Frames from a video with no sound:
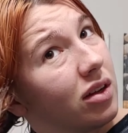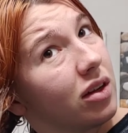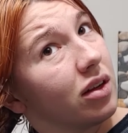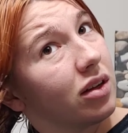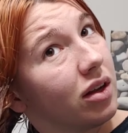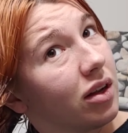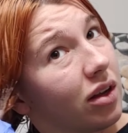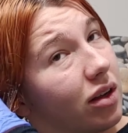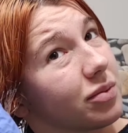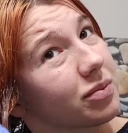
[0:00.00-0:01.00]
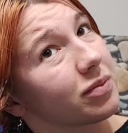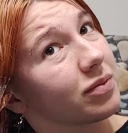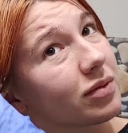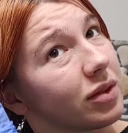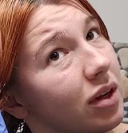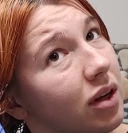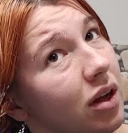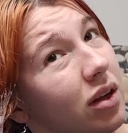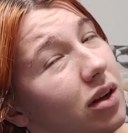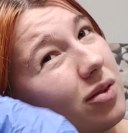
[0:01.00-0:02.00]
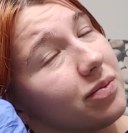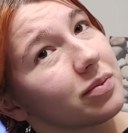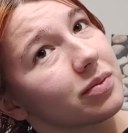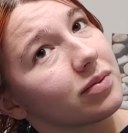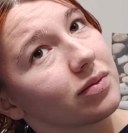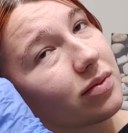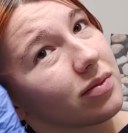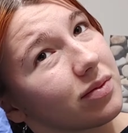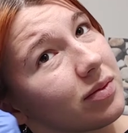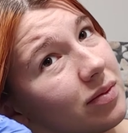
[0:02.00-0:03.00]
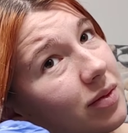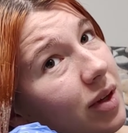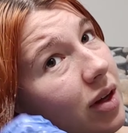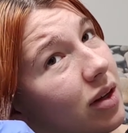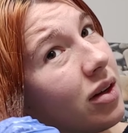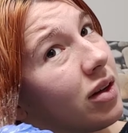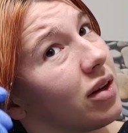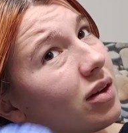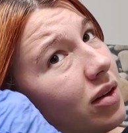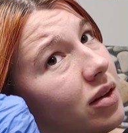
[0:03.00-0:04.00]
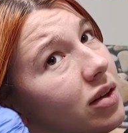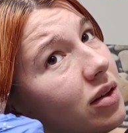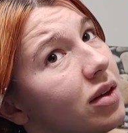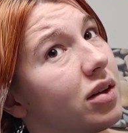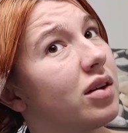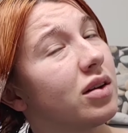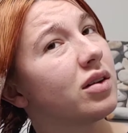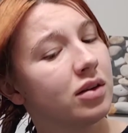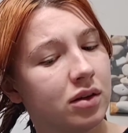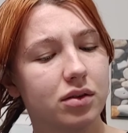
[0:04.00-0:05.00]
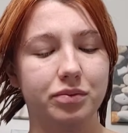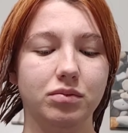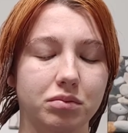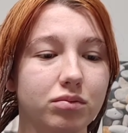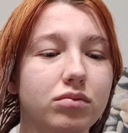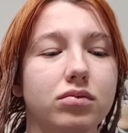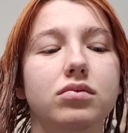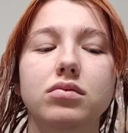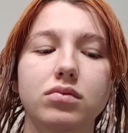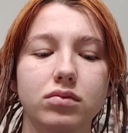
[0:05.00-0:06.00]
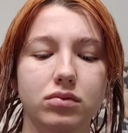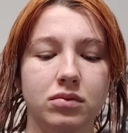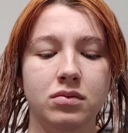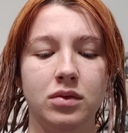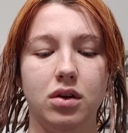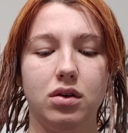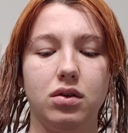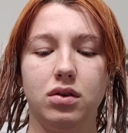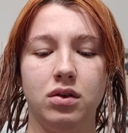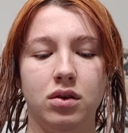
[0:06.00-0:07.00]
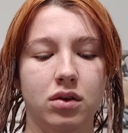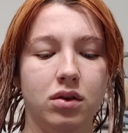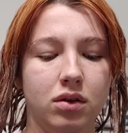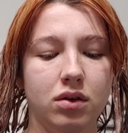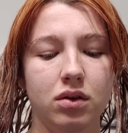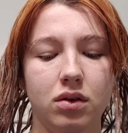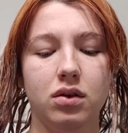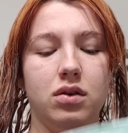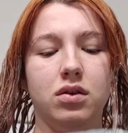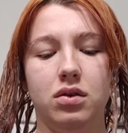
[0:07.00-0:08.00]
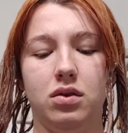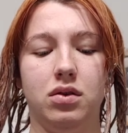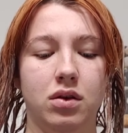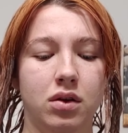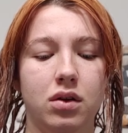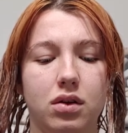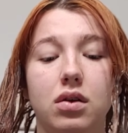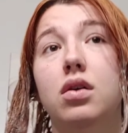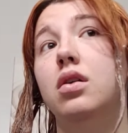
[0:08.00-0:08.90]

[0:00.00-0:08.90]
So the wet hair and the shampoo will dilute the 20 volume to something between 10 to 15 volume and provide a little less lift.